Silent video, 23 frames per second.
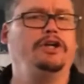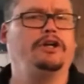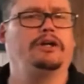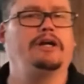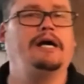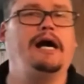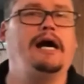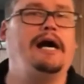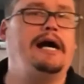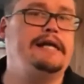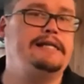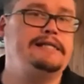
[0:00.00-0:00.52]
you're
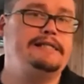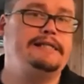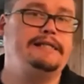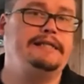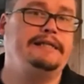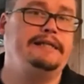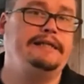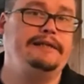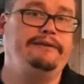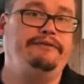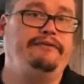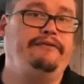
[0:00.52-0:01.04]

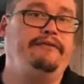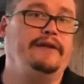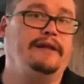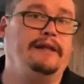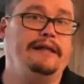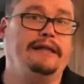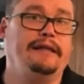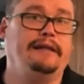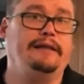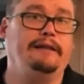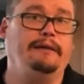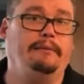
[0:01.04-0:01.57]
constantly
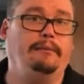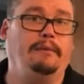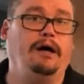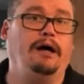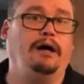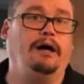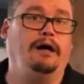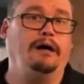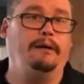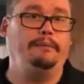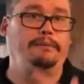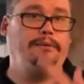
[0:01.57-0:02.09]
filling them
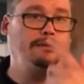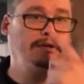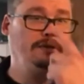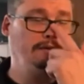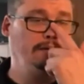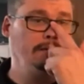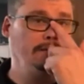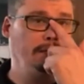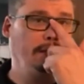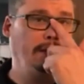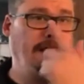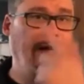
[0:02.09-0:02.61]
up.
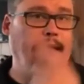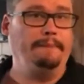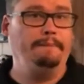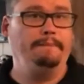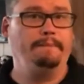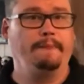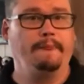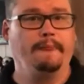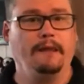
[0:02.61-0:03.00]
Okay?